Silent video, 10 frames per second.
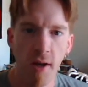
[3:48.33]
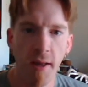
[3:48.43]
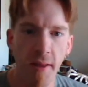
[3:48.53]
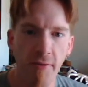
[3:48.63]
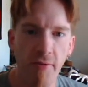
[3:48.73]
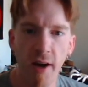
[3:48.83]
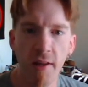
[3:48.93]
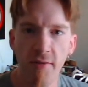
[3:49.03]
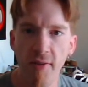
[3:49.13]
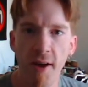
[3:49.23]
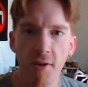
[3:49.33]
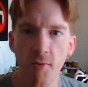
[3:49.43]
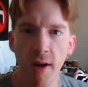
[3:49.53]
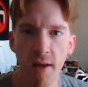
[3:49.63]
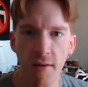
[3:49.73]
and they finally found a
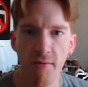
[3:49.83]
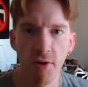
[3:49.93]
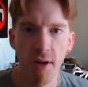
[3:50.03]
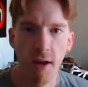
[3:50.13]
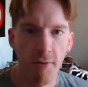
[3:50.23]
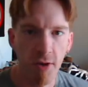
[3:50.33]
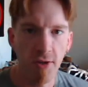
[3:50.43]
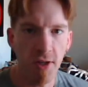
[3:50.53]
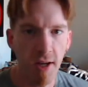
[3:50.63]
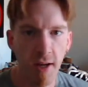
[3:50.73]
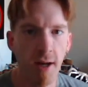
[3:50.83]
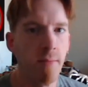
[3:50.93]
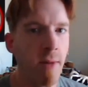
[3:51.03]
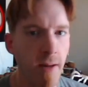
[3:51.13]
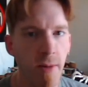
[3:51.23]
way of, okay, well, you say not in
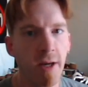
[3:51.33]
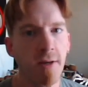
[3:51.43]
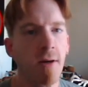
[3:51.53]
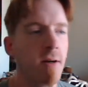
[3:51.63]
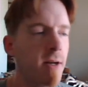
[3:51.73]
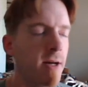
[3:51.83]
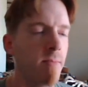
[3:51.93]
my backyard,